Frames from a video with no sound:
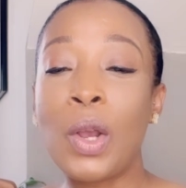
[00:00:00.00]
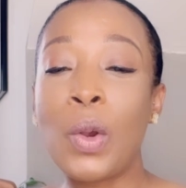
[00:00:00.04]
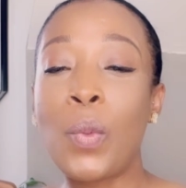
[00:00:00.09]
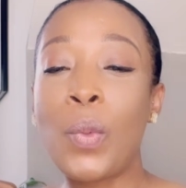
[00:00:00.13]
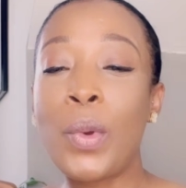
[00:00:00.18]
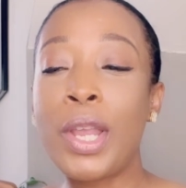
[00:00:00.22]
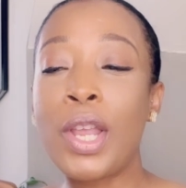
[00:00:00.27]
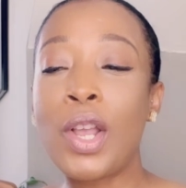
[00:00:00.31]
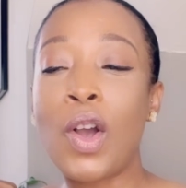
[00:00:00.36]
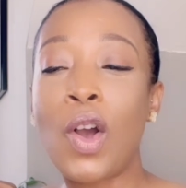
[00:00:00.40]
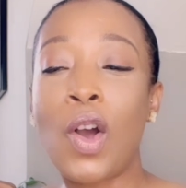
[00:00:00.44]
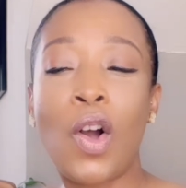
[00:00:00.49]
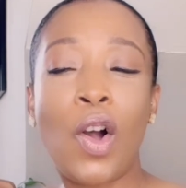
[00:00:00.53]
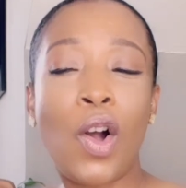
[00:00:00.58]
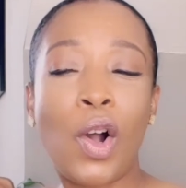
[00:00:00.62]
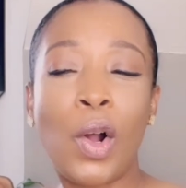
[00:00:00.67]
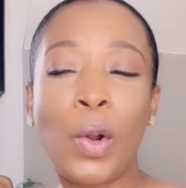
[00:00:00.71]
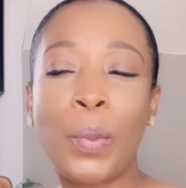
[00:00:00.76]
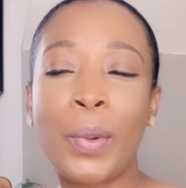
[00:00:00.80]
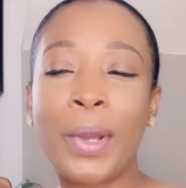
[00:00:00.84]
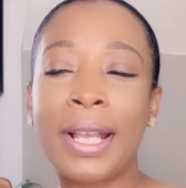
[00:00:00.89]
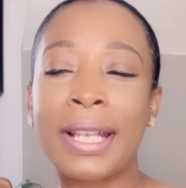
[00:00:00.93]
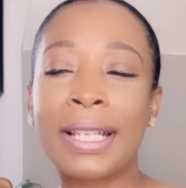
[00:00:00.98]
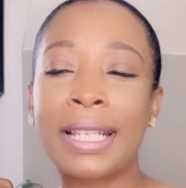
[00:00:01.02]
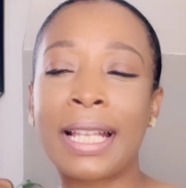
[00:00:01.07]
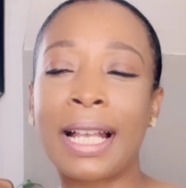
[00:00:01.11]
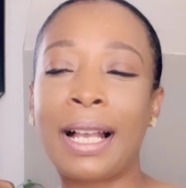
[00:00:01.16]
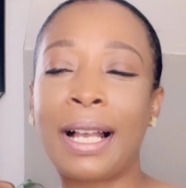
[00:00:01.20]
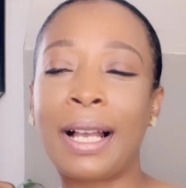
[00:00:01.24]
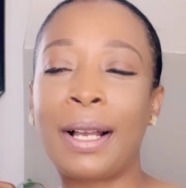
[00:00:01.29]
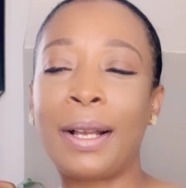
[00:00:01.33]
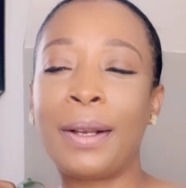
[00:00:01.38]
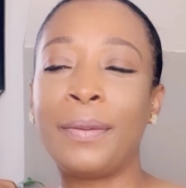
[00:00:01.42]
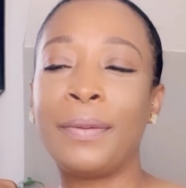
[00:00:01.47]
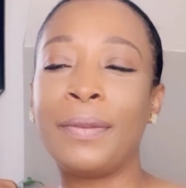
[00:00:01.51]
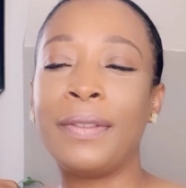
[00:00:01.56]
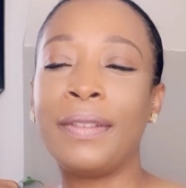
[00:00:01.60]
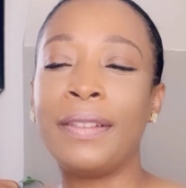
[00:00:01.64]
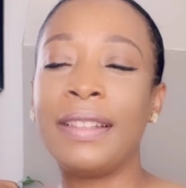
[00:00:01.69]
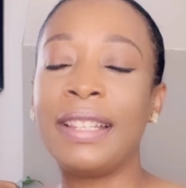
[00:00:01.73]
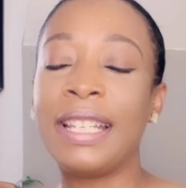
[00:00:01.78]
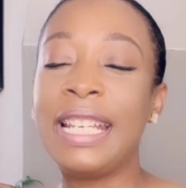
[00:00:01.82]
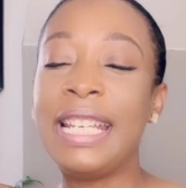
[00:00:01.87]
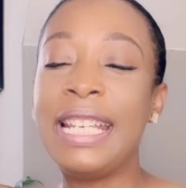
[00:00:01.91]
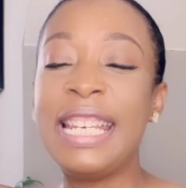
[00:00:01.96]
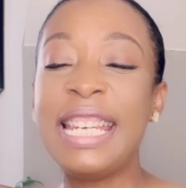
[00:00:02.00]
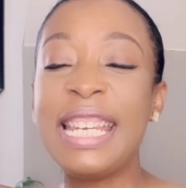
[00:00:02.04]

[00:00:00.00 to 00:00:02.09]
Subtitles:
We always have the